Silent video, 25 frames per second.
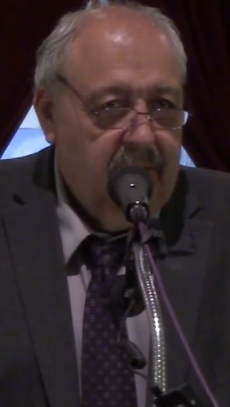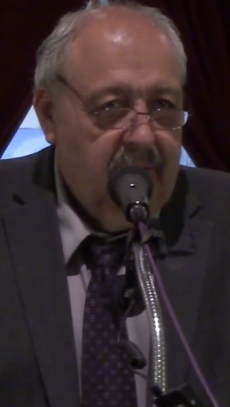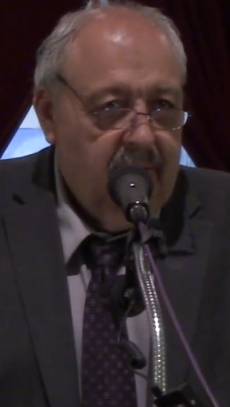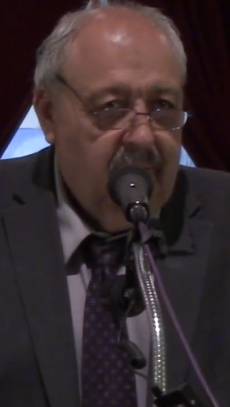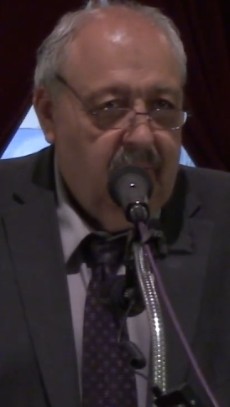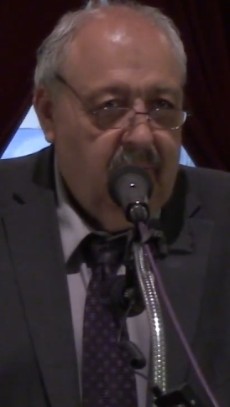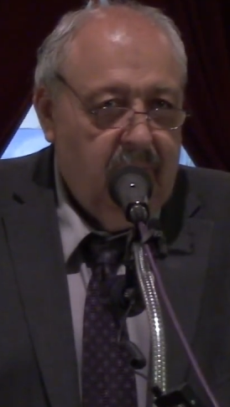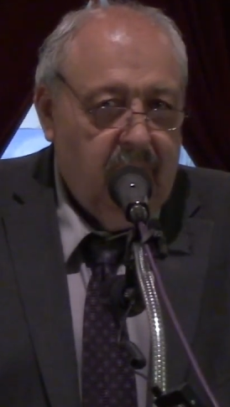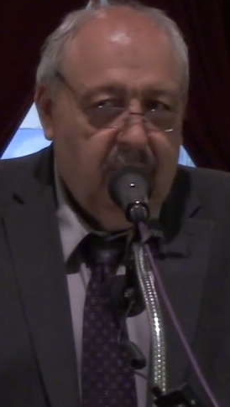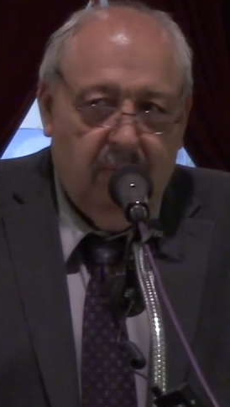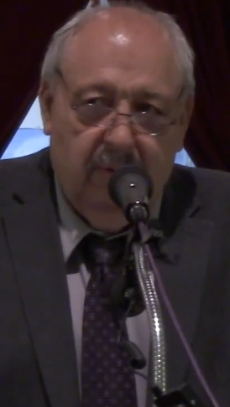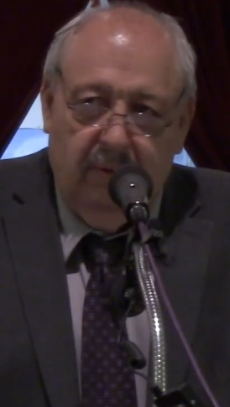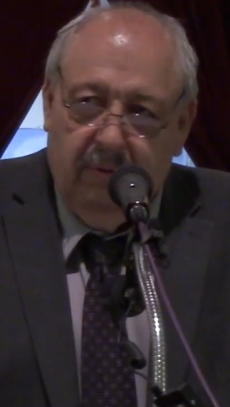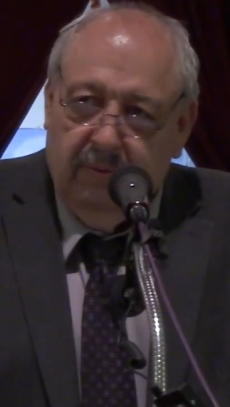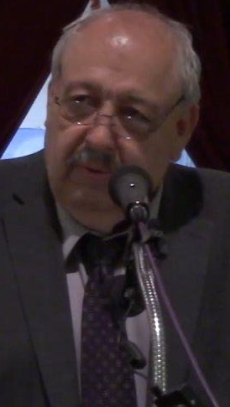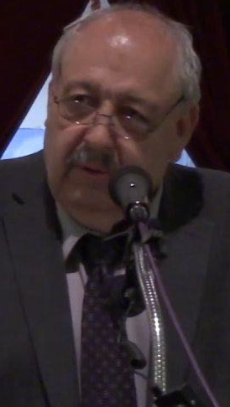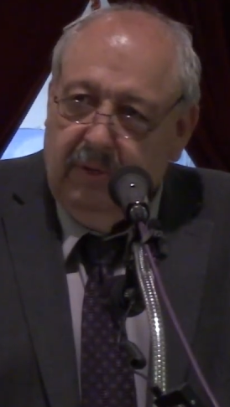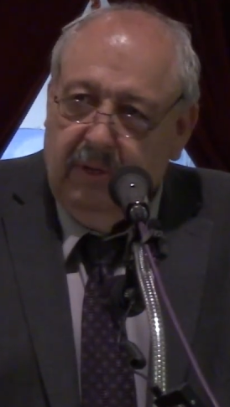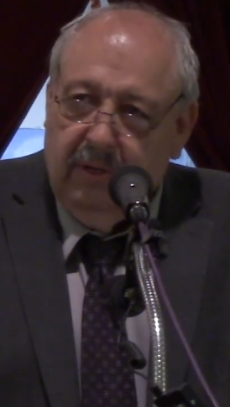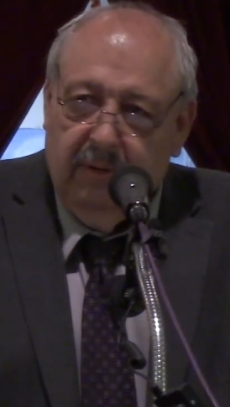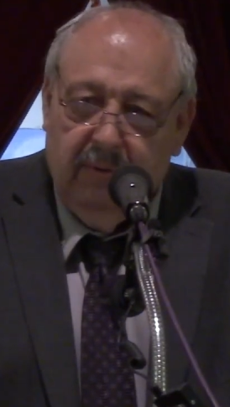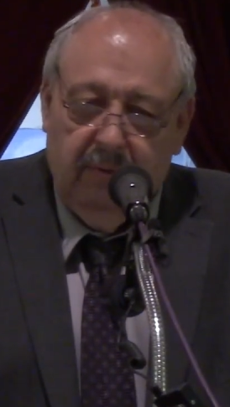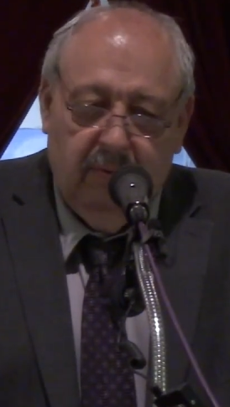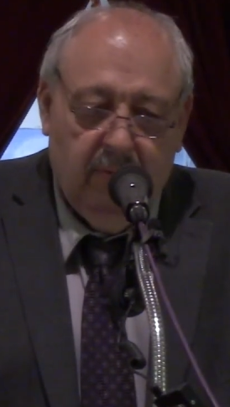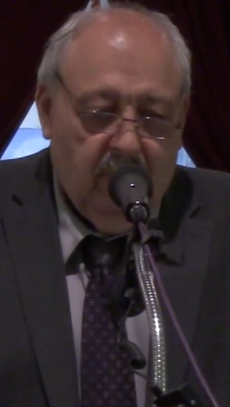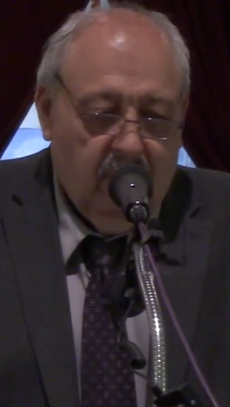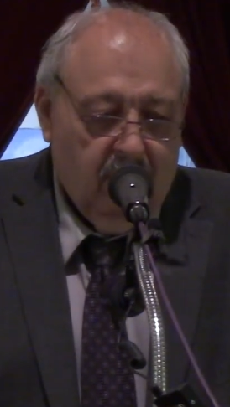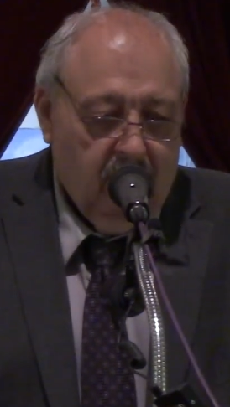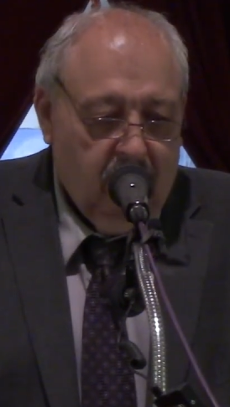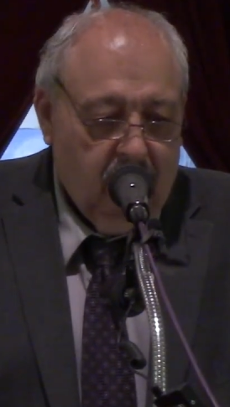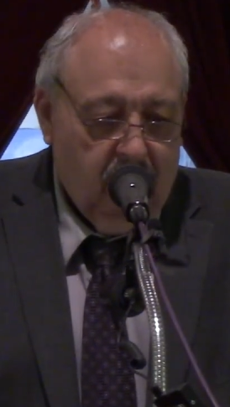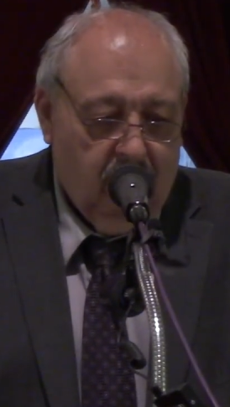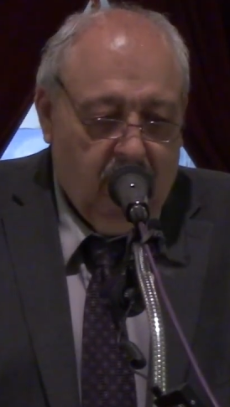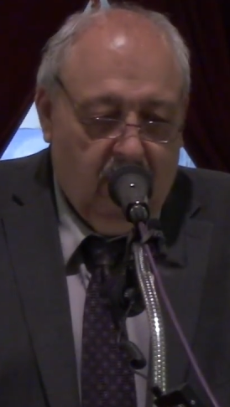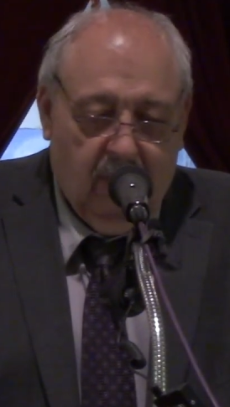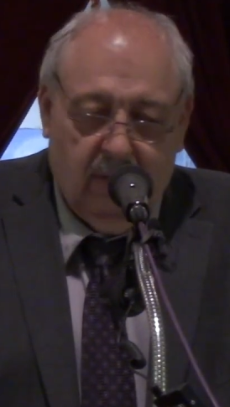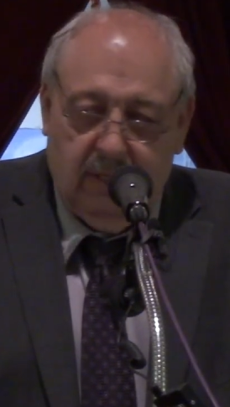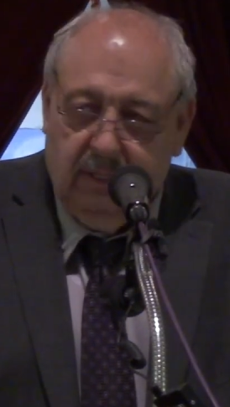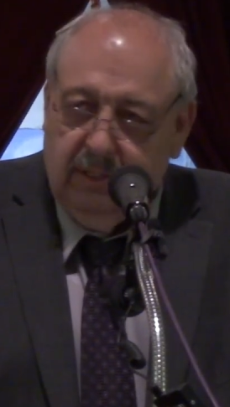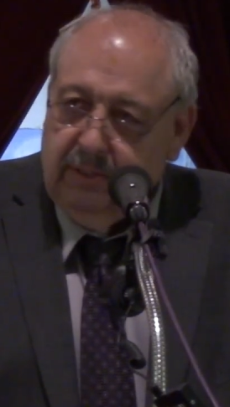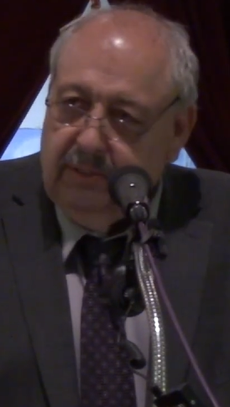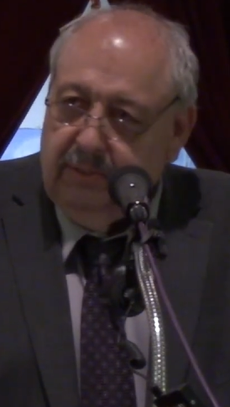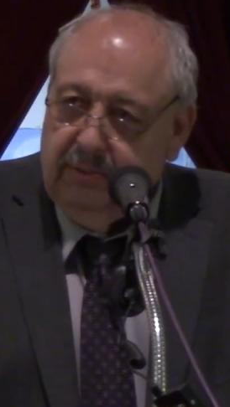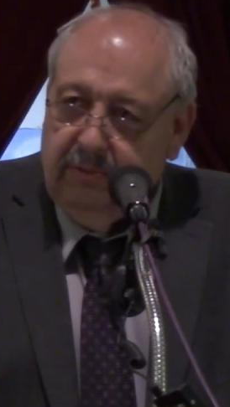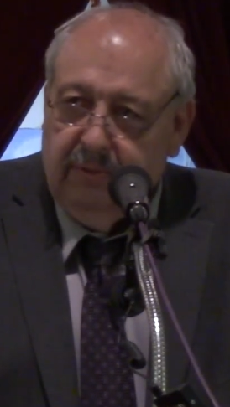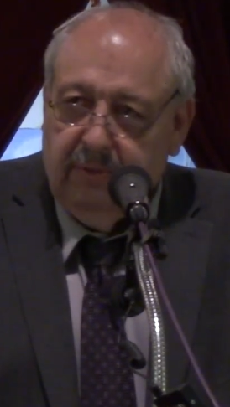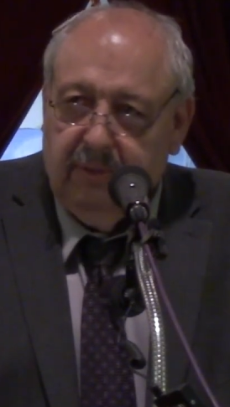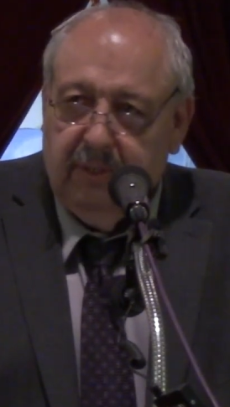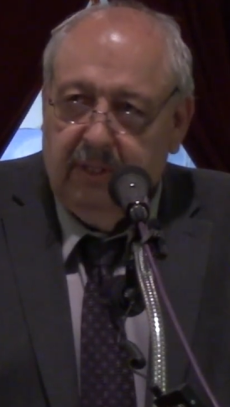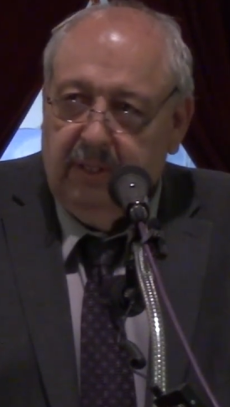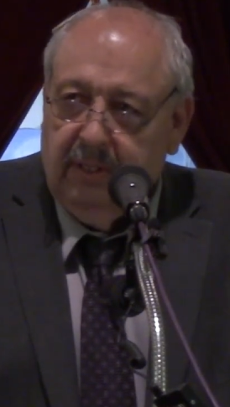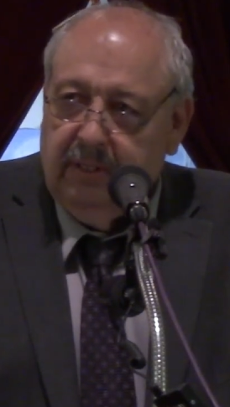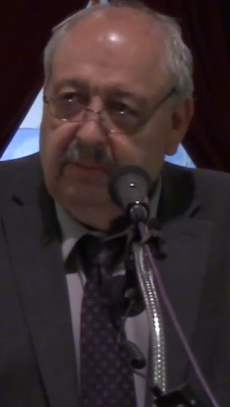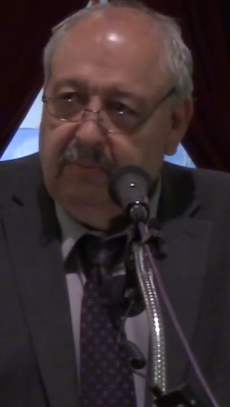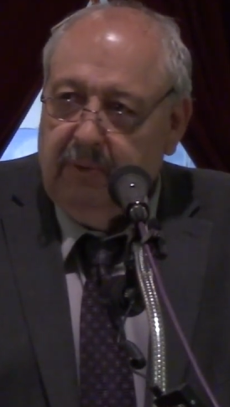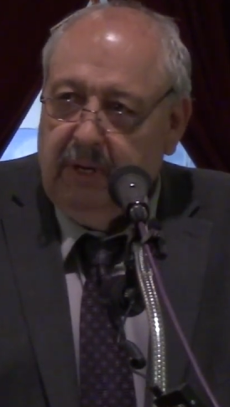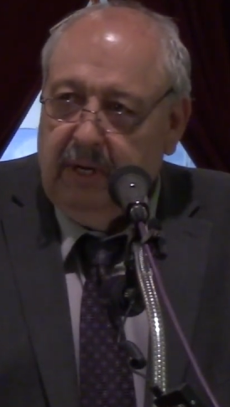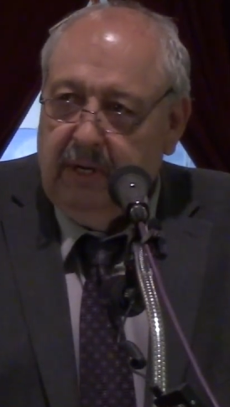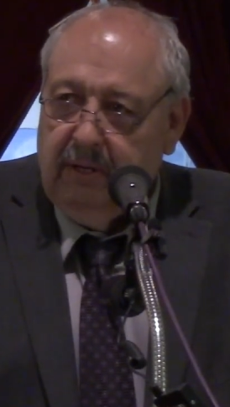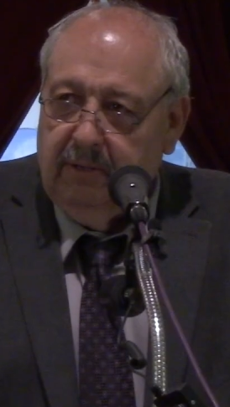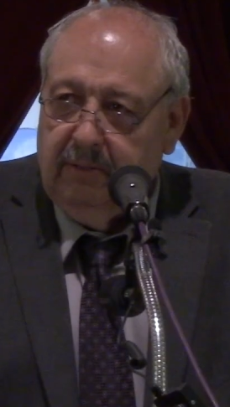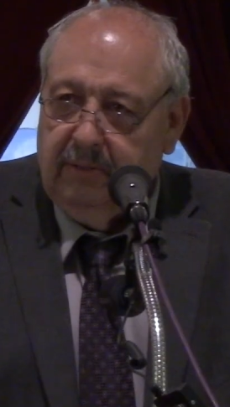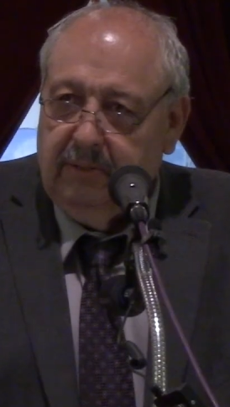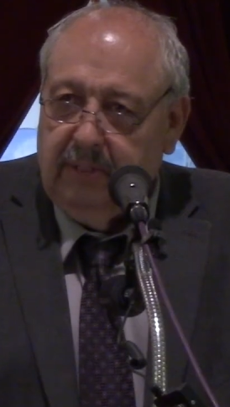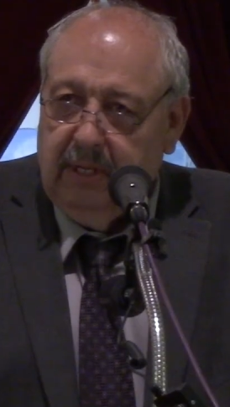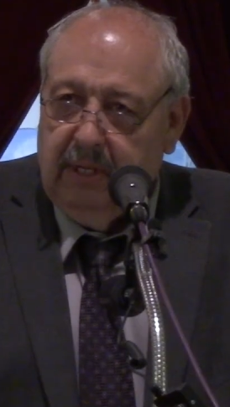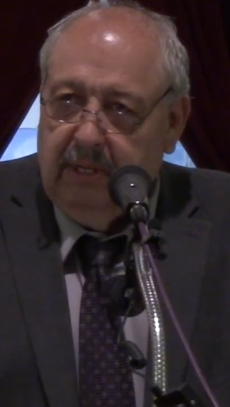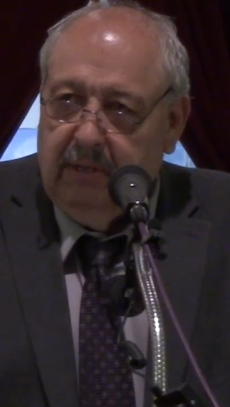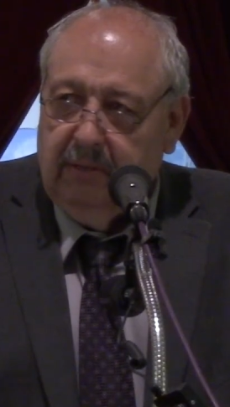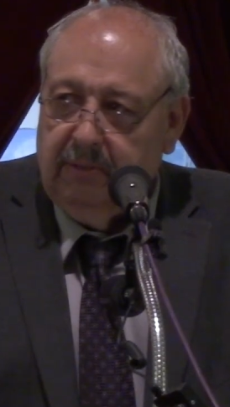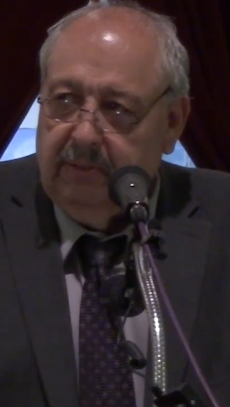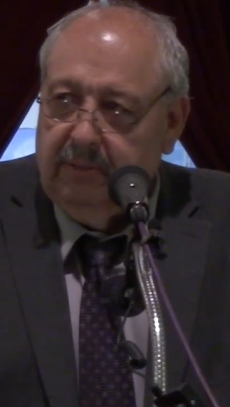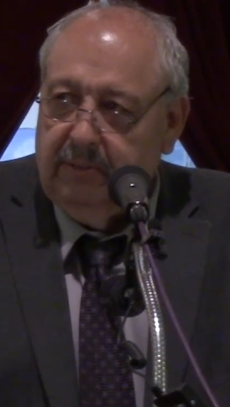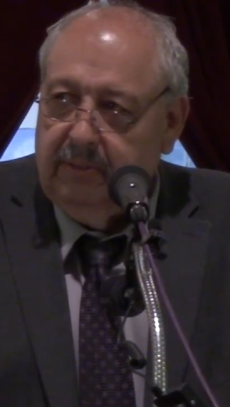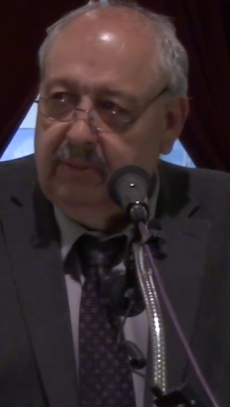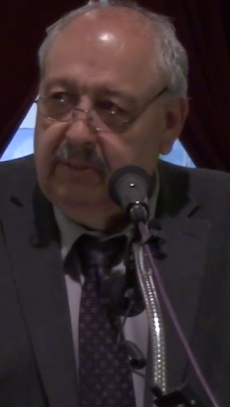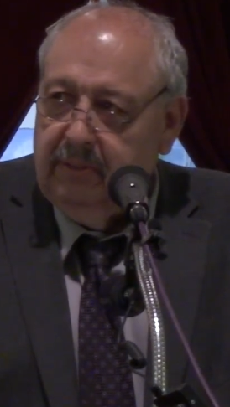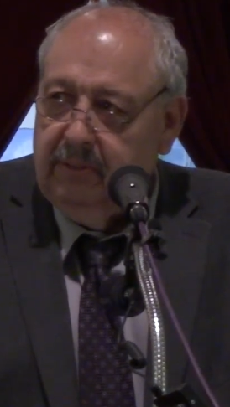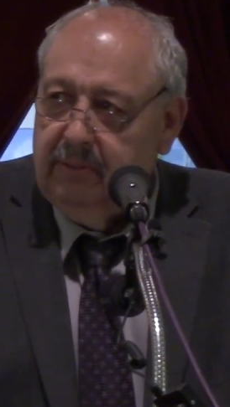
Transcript: We, we, we aren't walking through things by ourselves.